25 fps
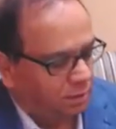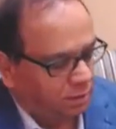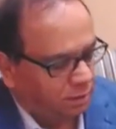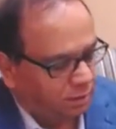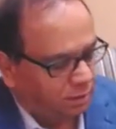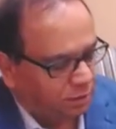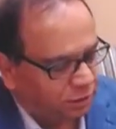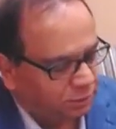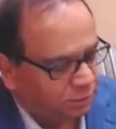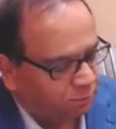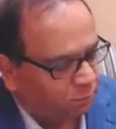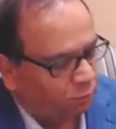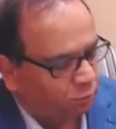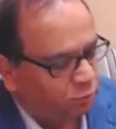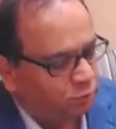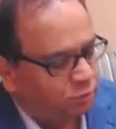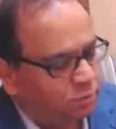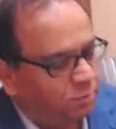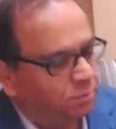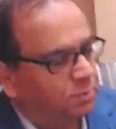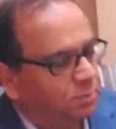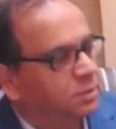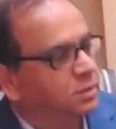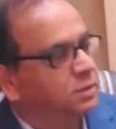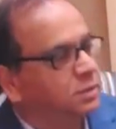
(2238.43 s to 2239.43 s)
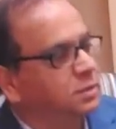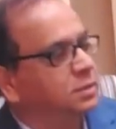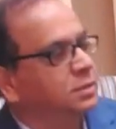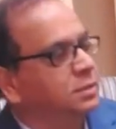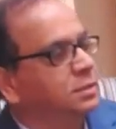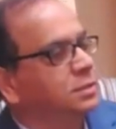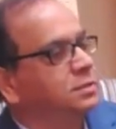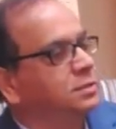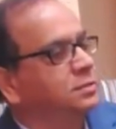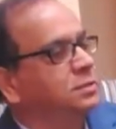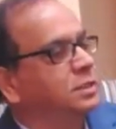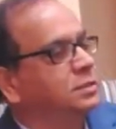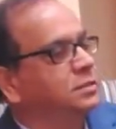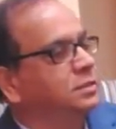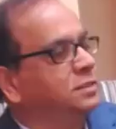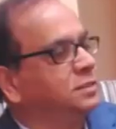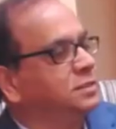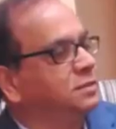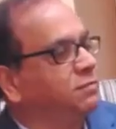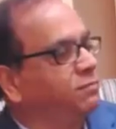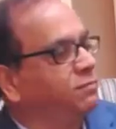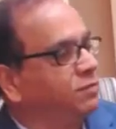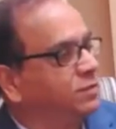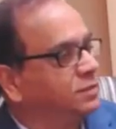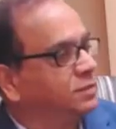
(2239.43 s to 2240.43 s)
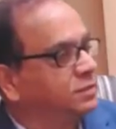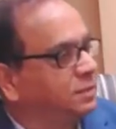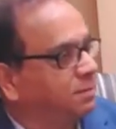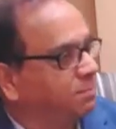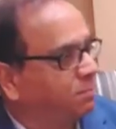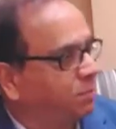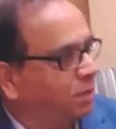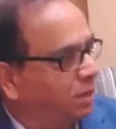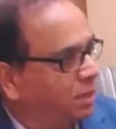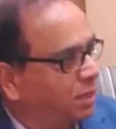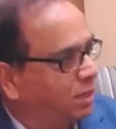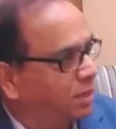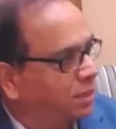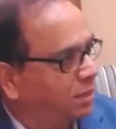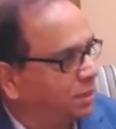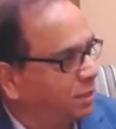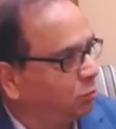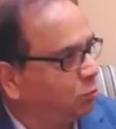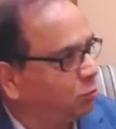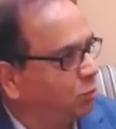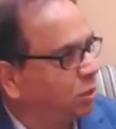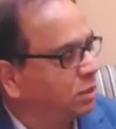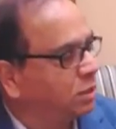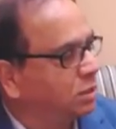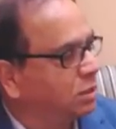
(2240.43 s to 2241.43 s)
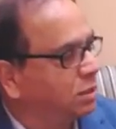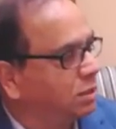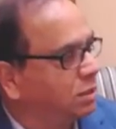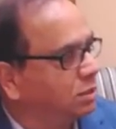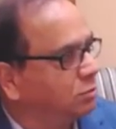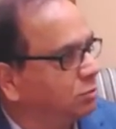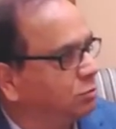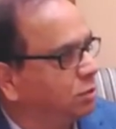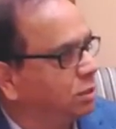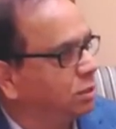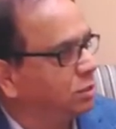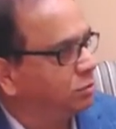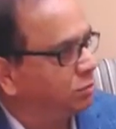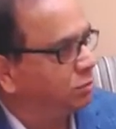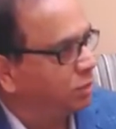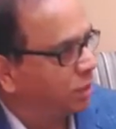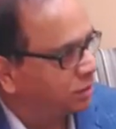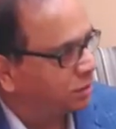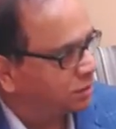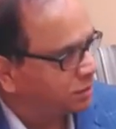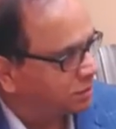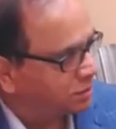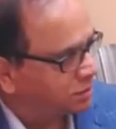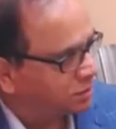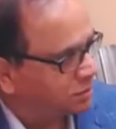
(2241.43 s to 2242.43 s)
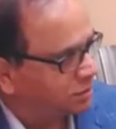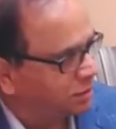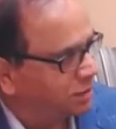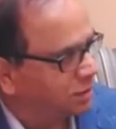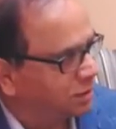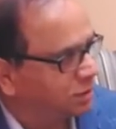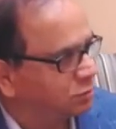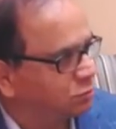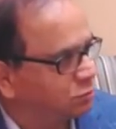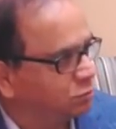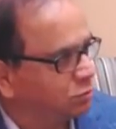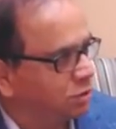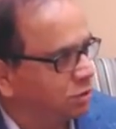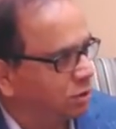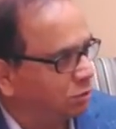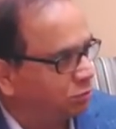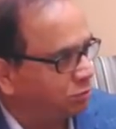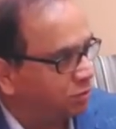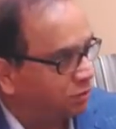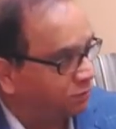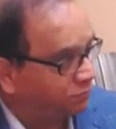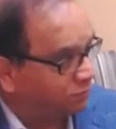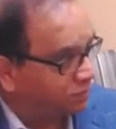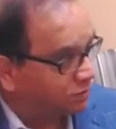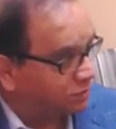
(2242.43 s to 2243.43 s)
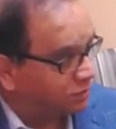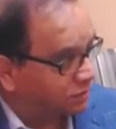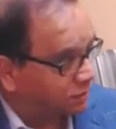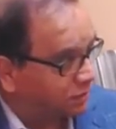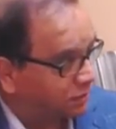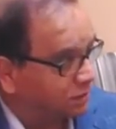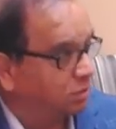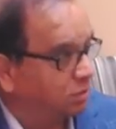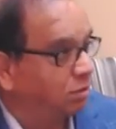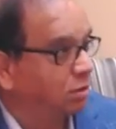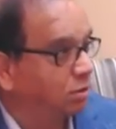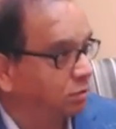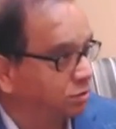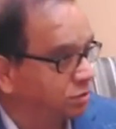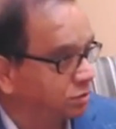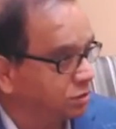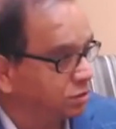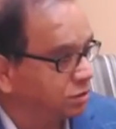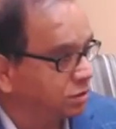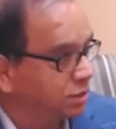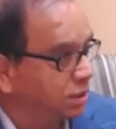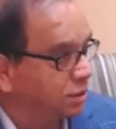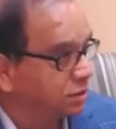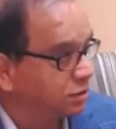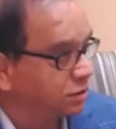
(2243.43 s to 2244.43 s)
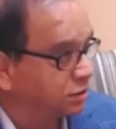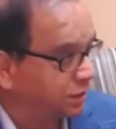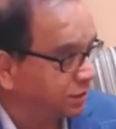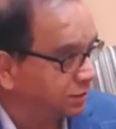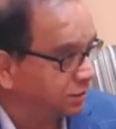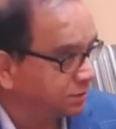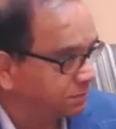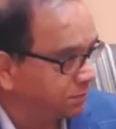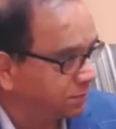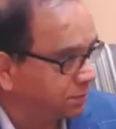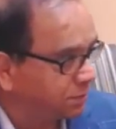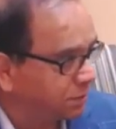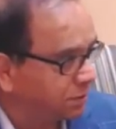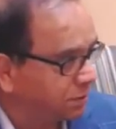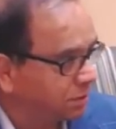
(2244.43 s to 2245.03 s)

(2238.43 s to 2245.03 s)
Responsibility is as a defense supplier and working in the United States with now defense technology and transport.